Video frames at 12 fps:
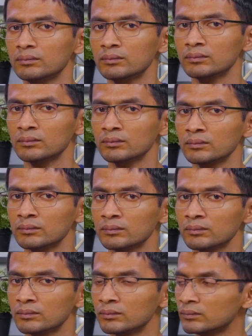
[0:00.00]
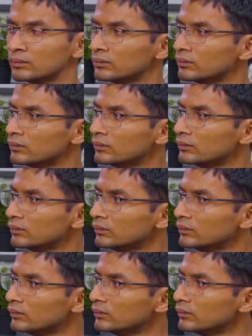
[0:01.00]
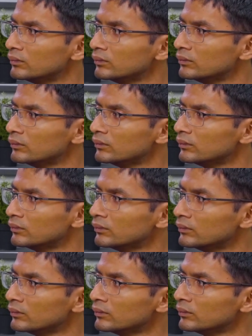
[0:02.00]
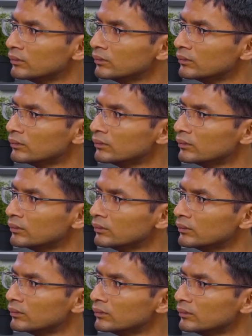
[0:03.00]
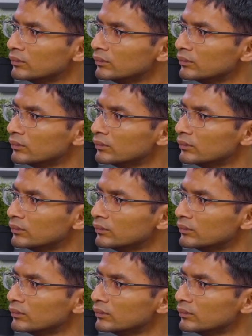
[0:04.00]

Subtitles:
(not speaking)